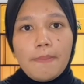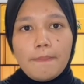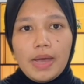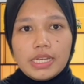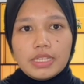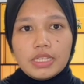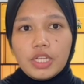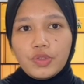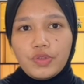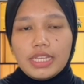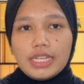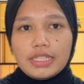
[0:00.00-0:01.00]
minus
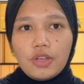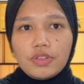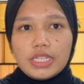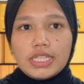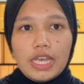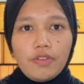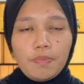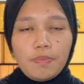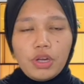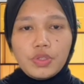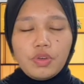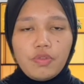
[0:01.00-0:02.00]

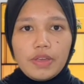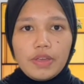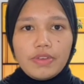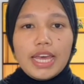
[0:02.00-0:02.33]
28,007.25.